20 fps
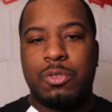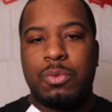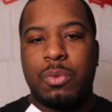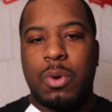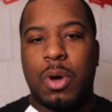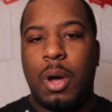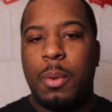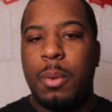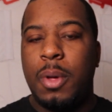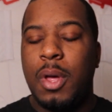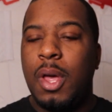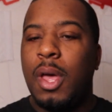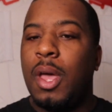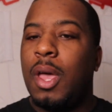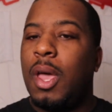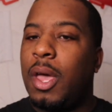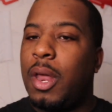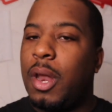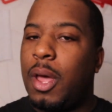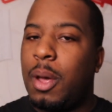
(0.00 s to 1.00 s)
Schwab
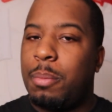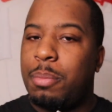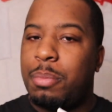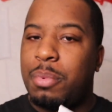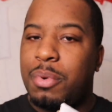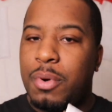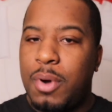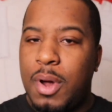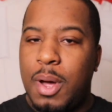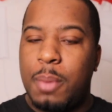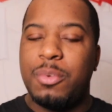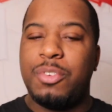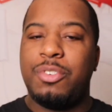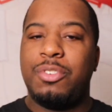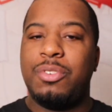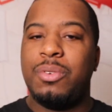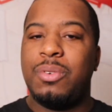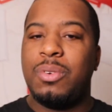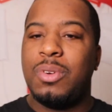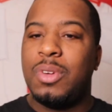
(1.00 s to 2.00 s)
and I promise
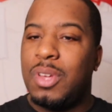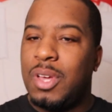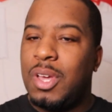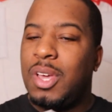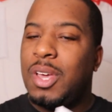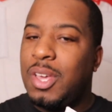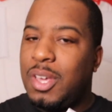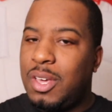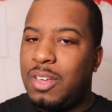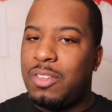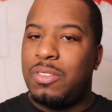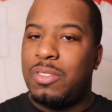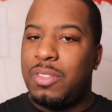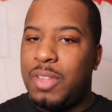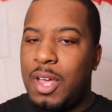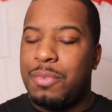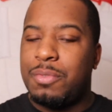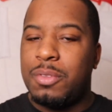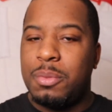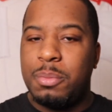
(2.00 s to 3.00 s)
you it's
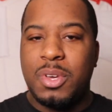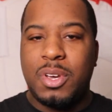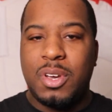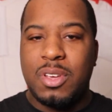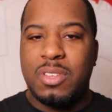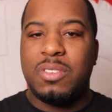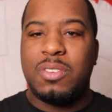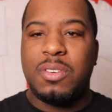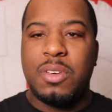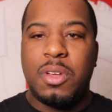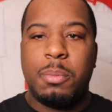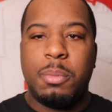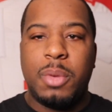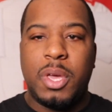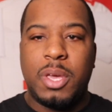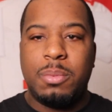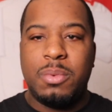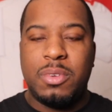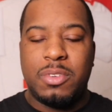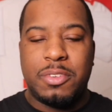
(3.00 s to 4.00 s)
definitely because it's gonna
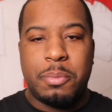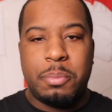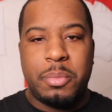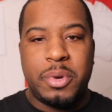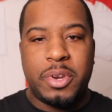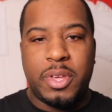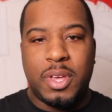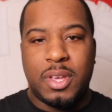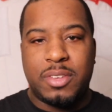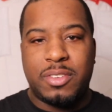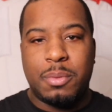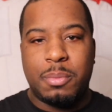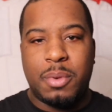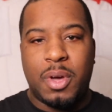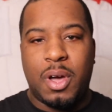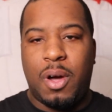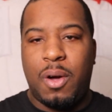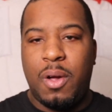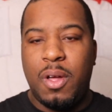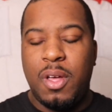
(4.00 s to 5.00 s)
make me some money
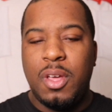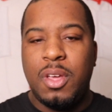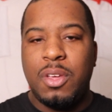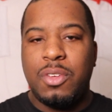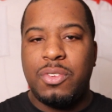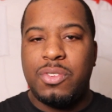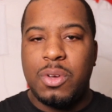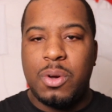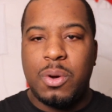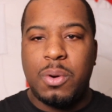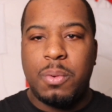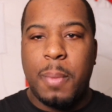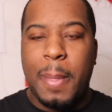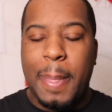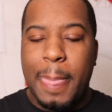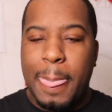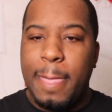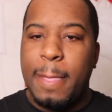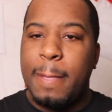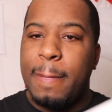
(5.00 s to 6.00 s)
somehow so
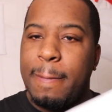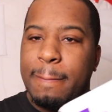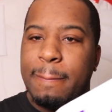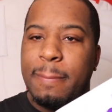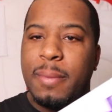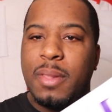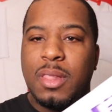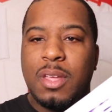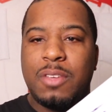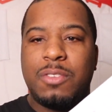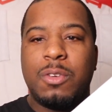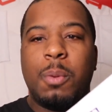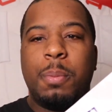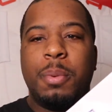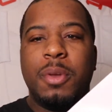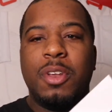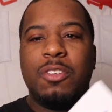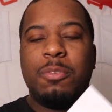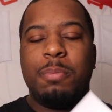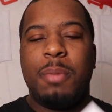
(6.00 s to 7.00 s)
let's
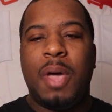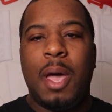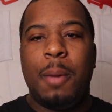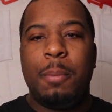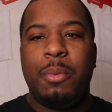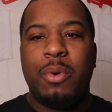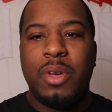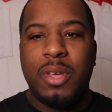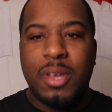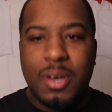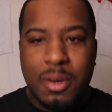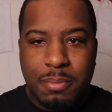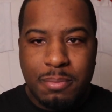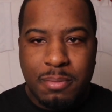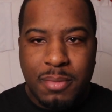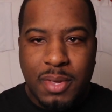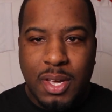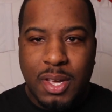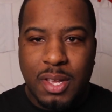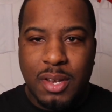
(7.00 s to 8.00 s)
open this bad boy up
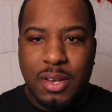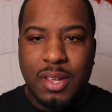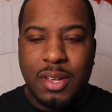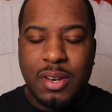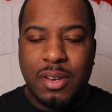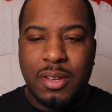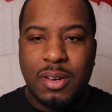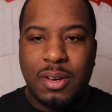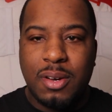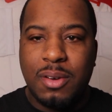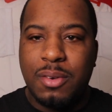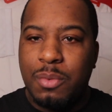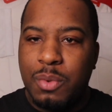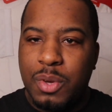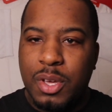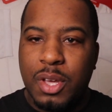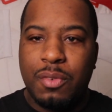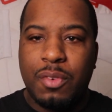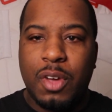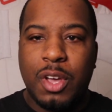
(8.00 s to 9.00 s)
and then uh, we'll
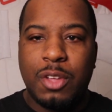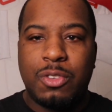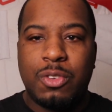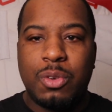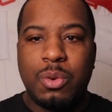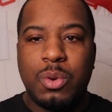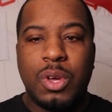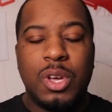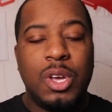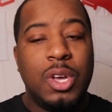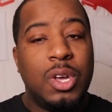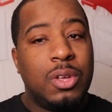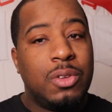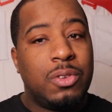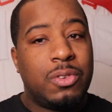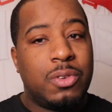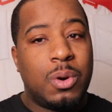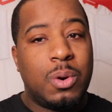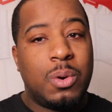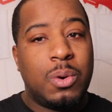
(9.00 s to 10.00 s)
get right to it
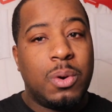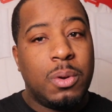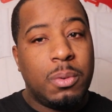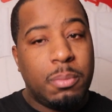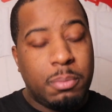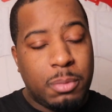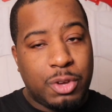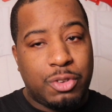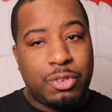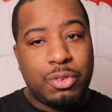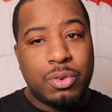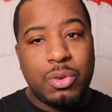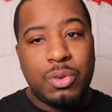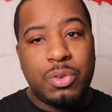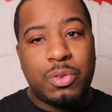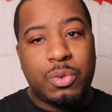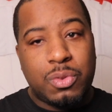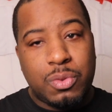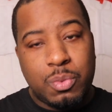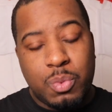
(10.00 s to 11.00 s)
so make sure you
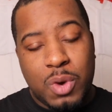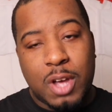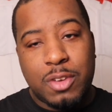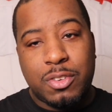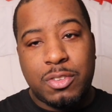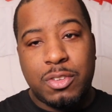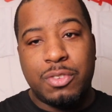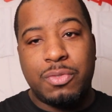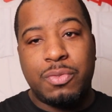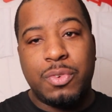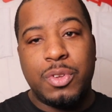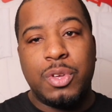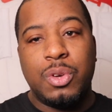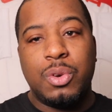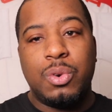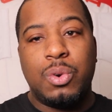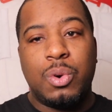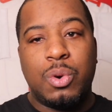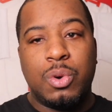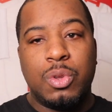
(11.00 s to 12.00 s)
watch this
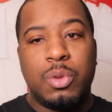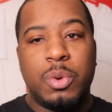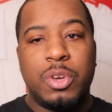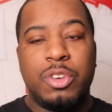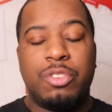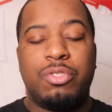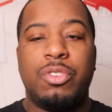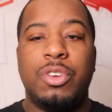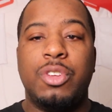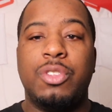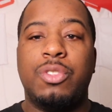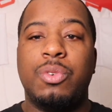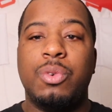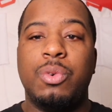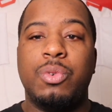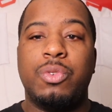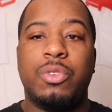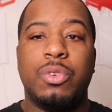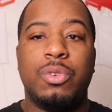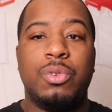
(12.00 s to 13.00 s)
video all the way straight
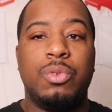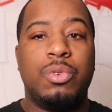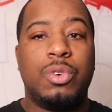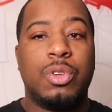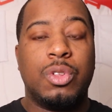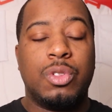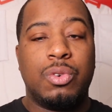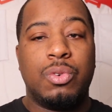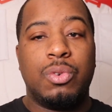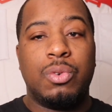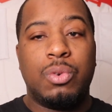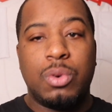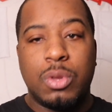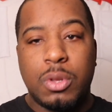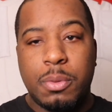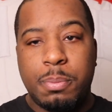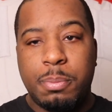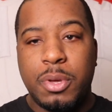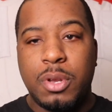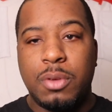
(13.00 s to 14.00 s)
through so you can learn all
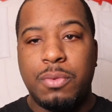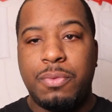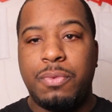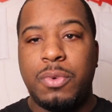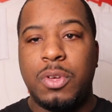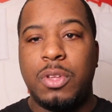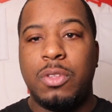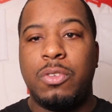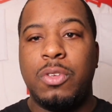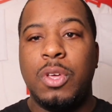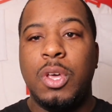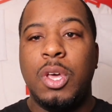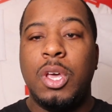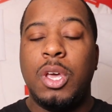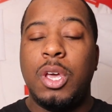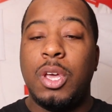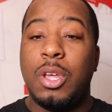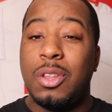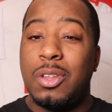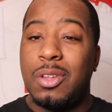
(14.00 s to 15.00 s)
the benefits
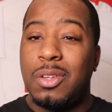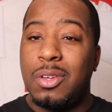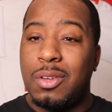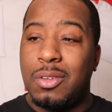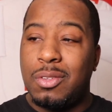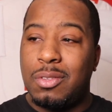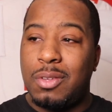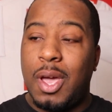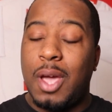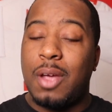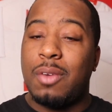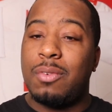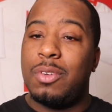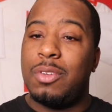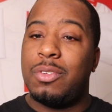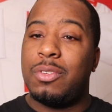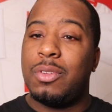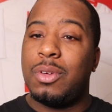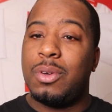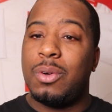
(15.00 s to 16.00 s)
and the exact
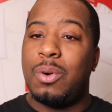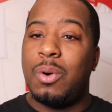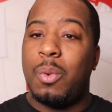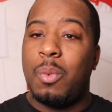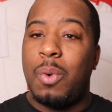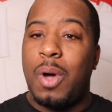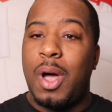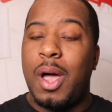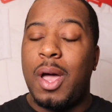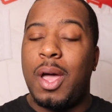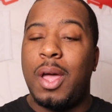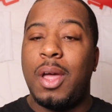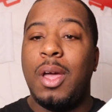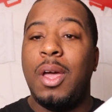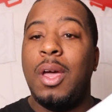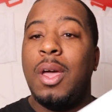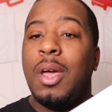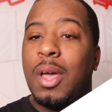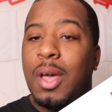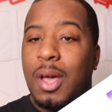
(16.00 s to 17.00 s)
reasoning on why
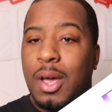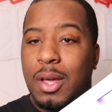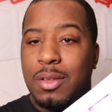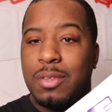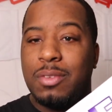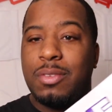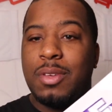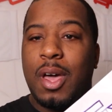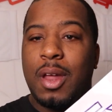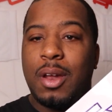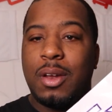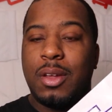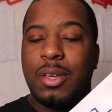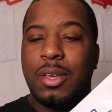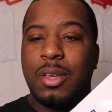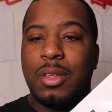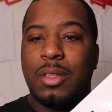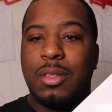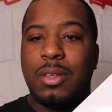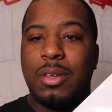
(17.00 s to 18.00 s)
I decided to
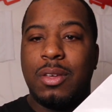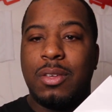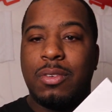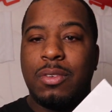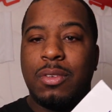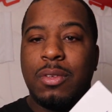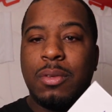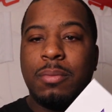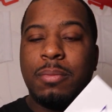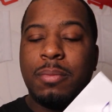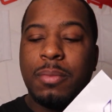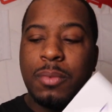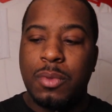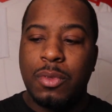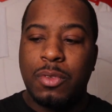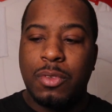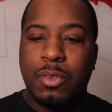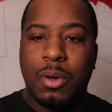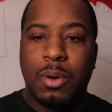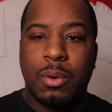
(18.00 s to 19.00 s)
get this.
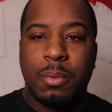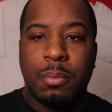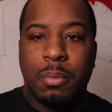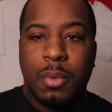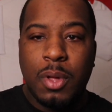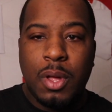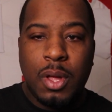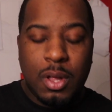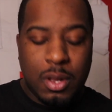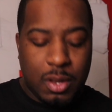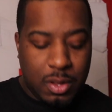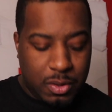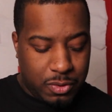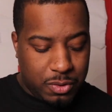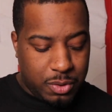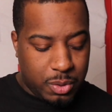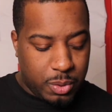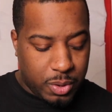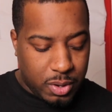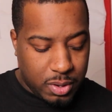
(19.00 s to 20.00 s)
So let's
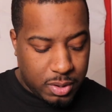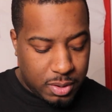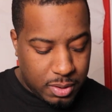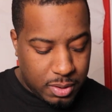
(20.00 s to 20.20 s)
do it.